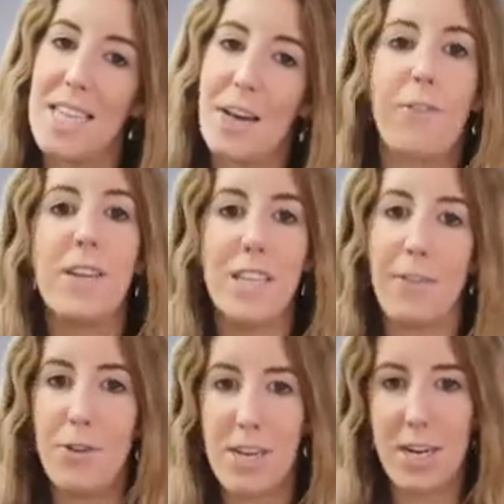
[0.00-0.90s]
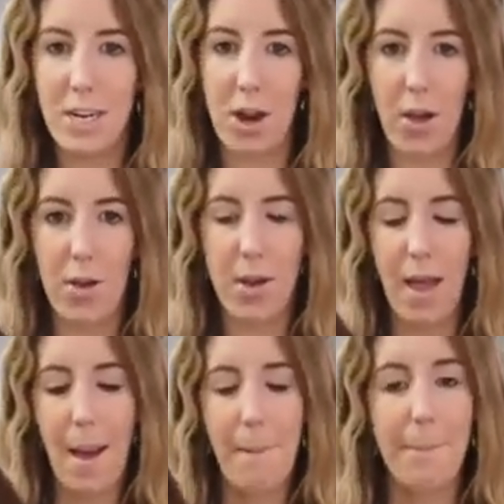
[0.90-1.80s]
difference if you didn't know,
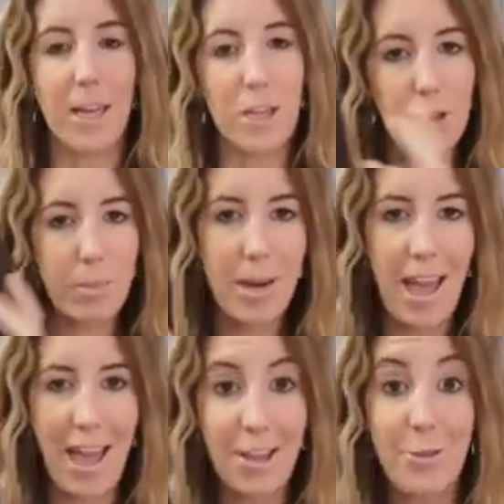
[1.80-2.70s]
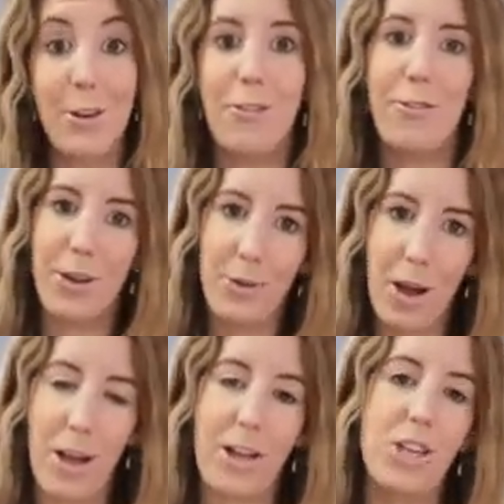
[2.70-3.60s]
but human hair, you can feel
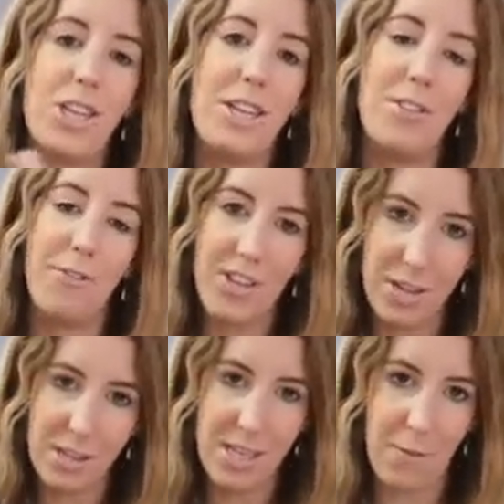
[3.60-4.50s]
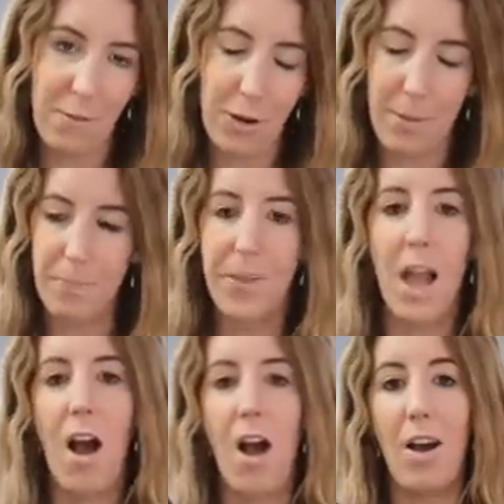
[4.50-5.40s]
her, she feels different.
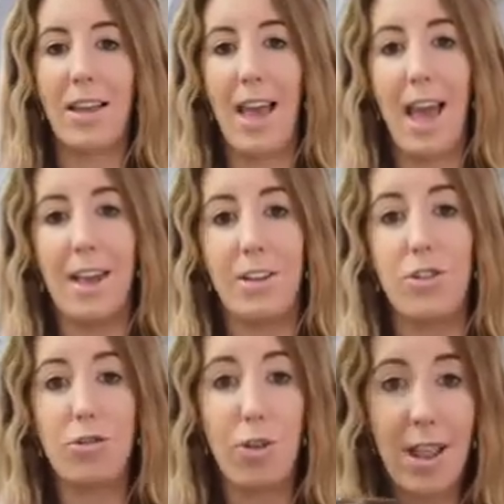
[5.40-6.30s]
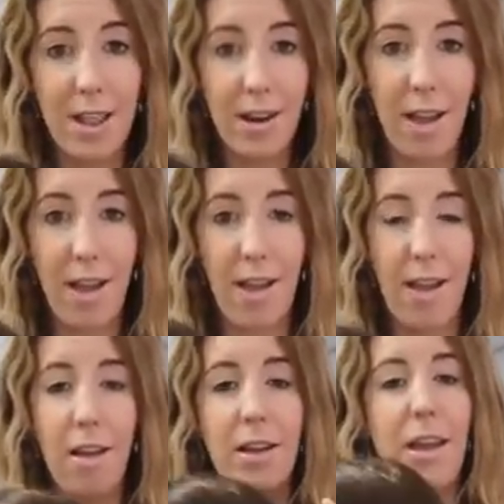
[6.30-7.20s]
I can straighten
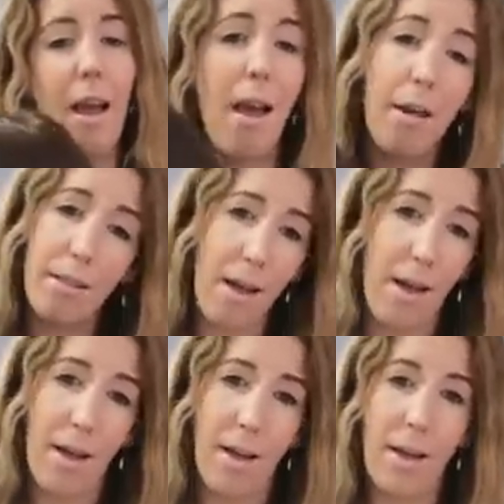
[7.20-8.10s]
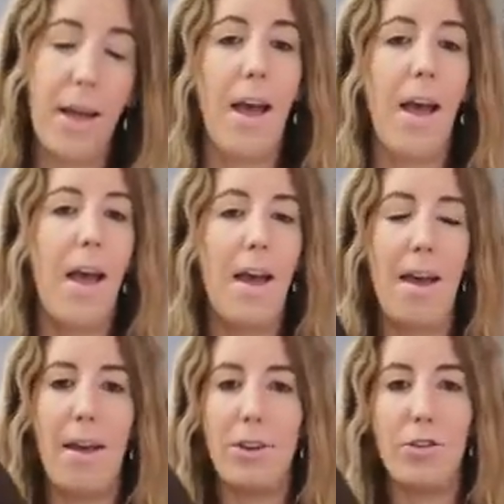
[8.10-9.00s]
her, curl her,
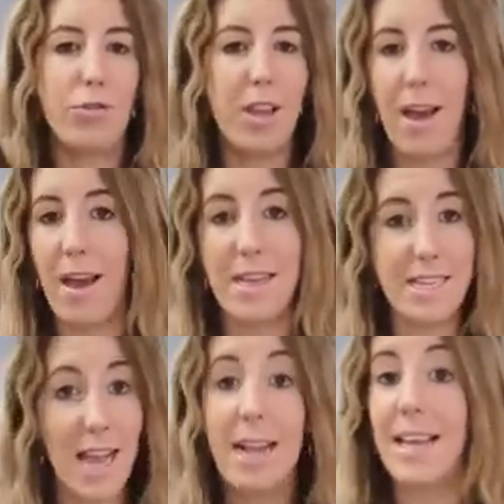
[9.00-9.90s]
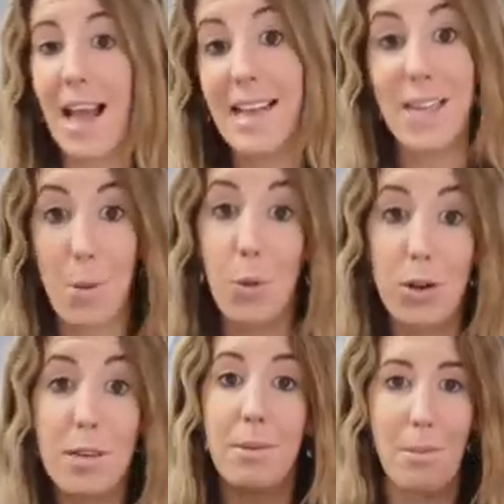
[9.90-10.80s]
treat her exactly as I
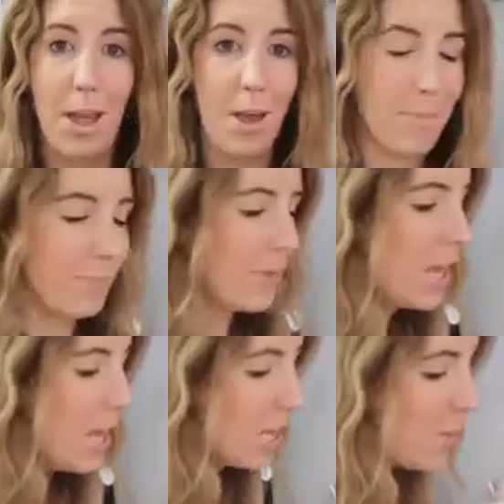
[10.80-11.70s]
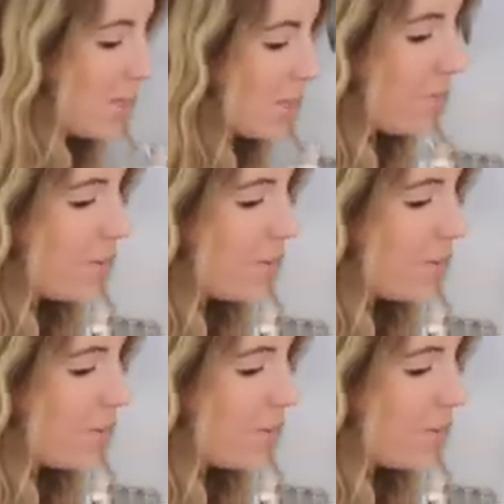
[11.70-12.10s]
would my own. So I think the